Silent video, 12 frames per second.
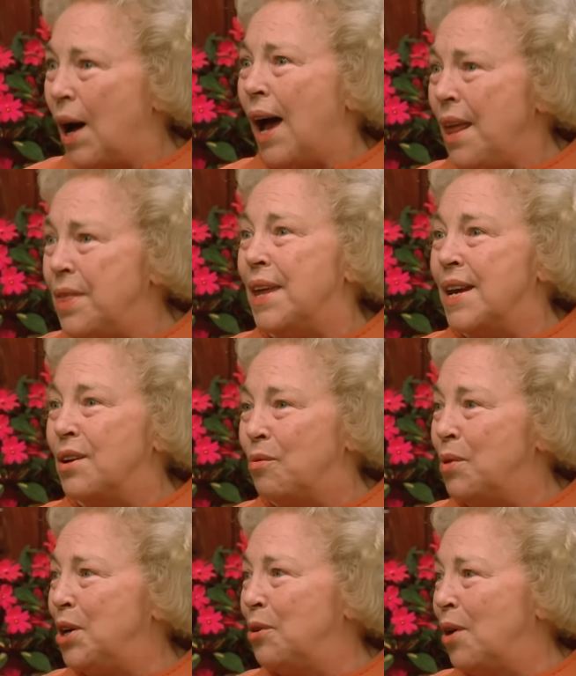I think
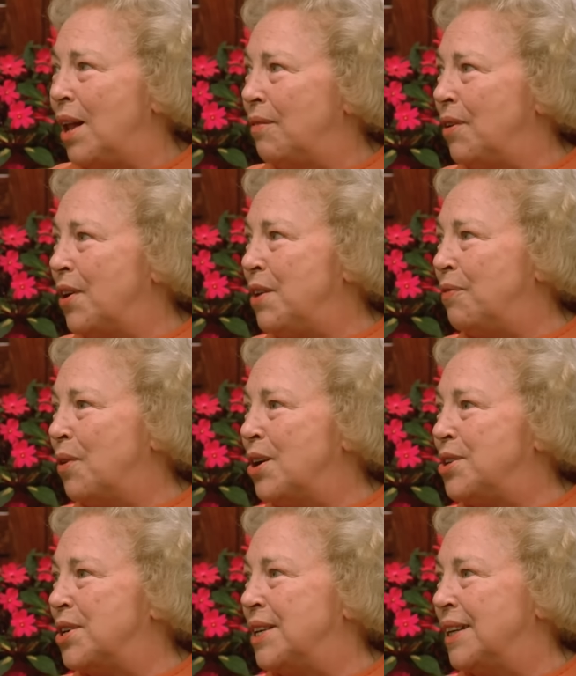we are all very
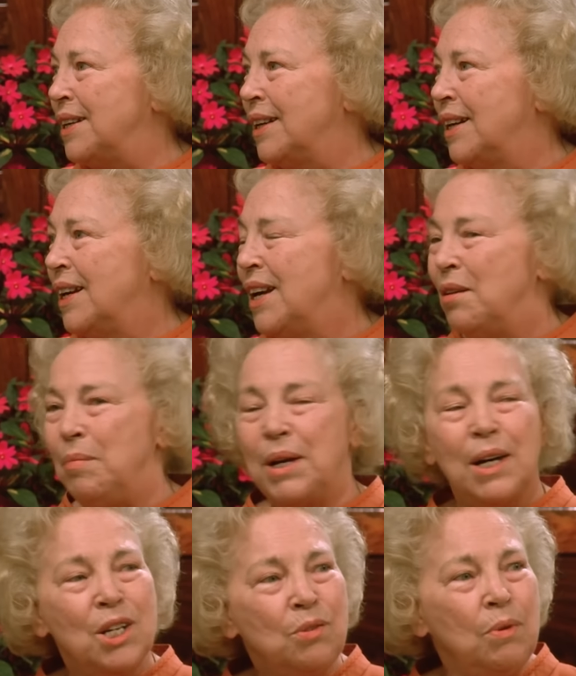fortunate
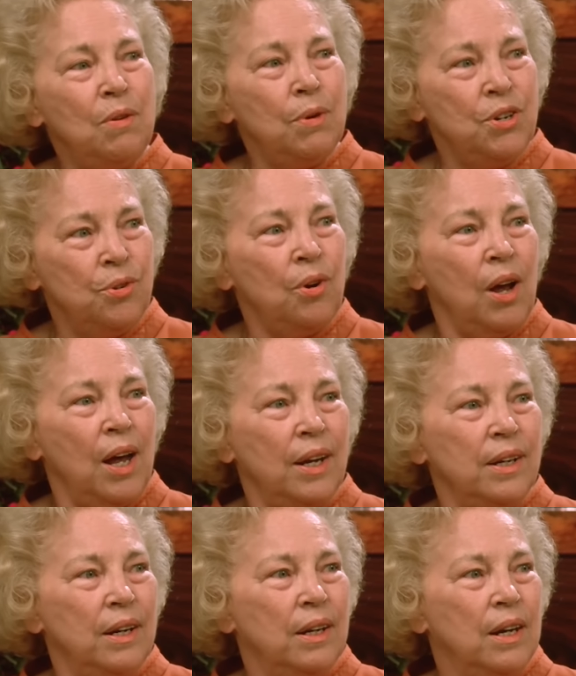because we were
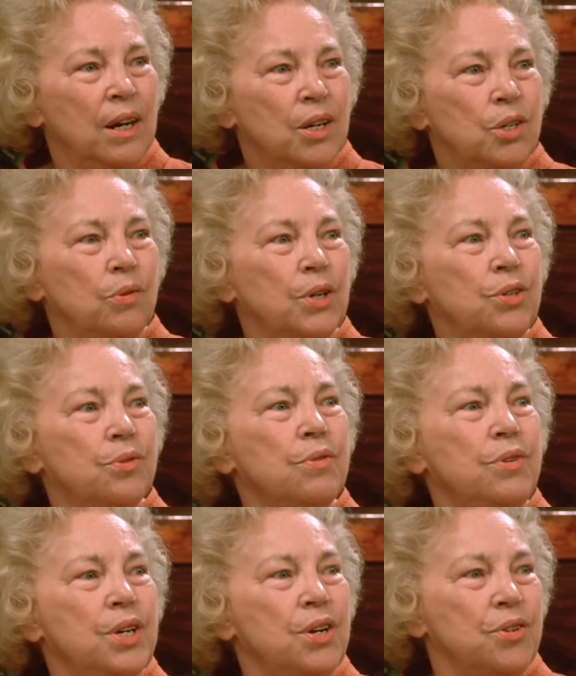drawn to a
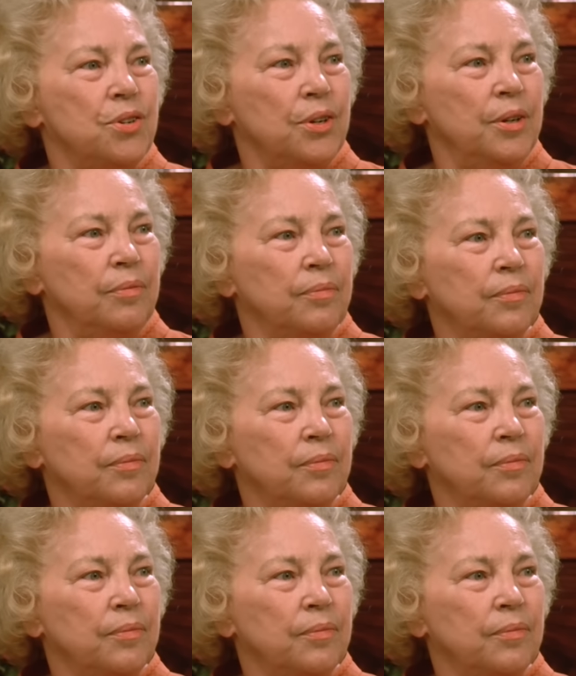true teacher.